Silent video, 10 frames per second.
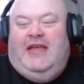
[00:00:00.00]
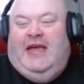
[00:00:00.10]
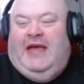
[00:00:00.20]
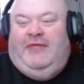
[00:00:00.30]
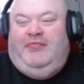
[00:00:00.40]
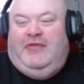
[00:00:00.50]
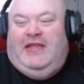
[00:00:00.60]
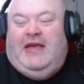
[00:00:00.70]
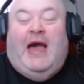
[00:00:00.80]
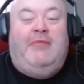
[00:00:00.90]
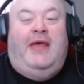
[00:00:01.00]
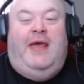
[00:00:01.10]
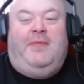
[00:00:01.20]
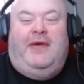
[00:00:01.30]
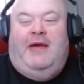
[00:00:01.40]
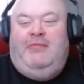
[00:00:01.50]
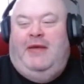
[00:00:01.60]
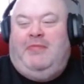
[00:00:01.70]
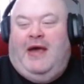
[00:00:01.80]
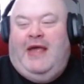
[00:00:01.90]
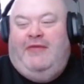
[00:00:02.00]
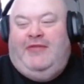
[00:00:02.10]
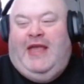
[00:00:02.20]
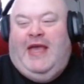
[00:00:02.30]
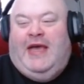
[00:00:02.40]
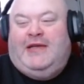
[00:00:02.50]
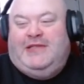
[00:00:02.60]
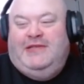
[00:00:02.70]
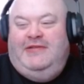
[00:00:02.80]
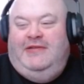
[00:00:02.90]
Uh, I'm hip. I'm hip. I have the X.